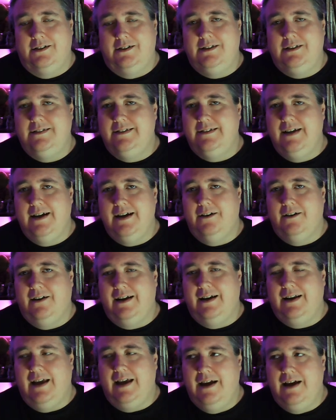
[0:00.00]
She's
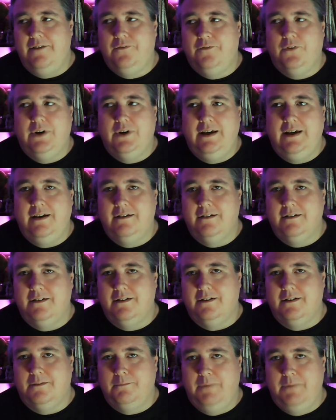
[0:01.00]
there at every
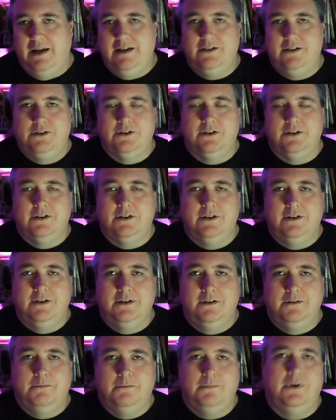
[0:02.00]
major
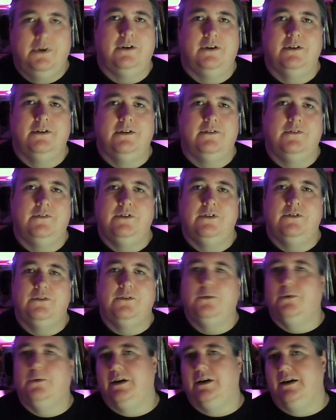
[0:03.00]
part of the
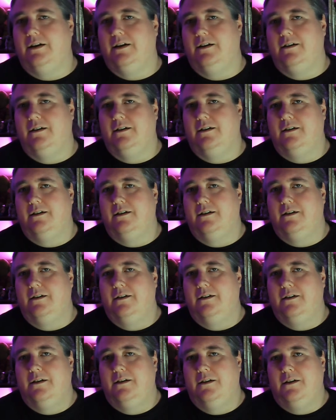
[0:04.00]
story.
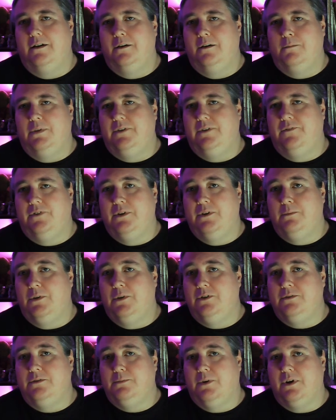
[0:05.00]
But for the
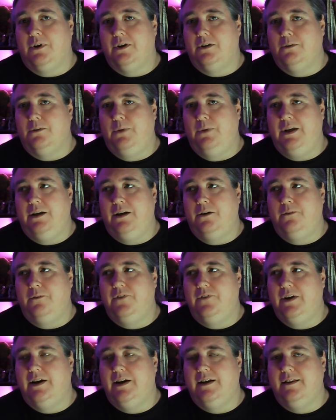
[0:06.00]
most part, we know
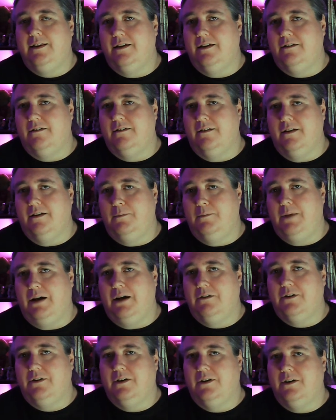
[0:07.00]
very little
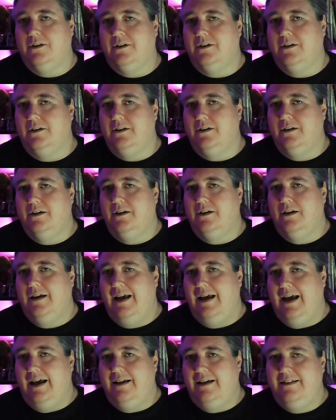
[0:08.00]
about her.
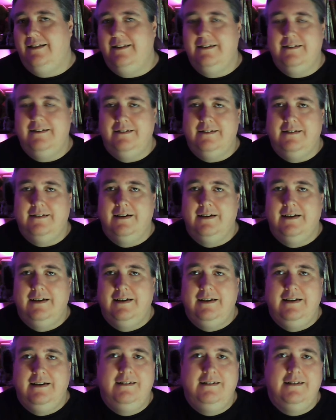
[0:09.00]
And this
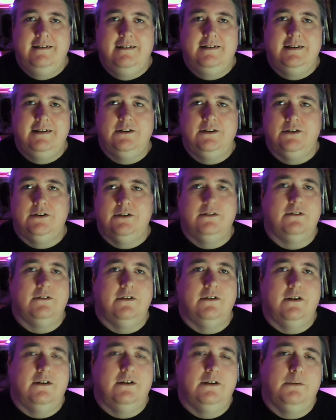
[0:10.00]
is
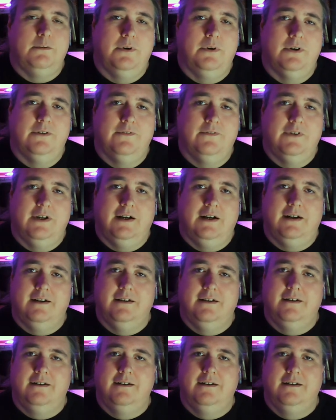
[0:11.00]
intentional on the part of
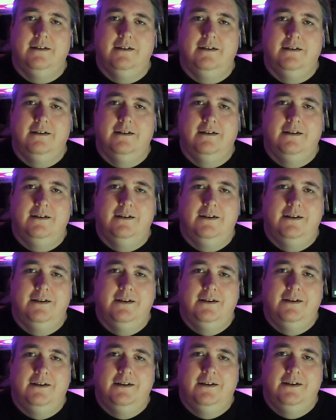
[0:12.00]
God.
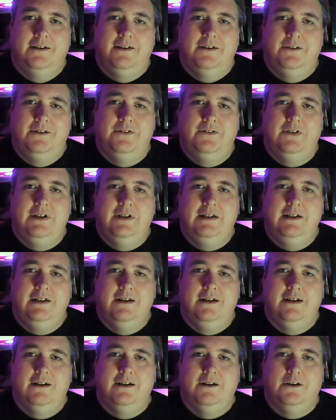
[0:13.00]
You
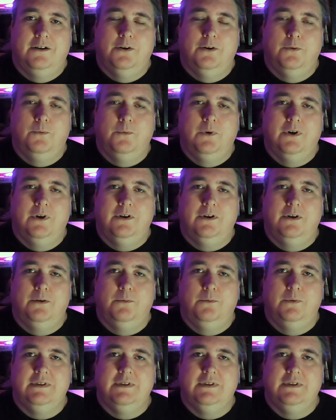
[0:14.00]
see, her work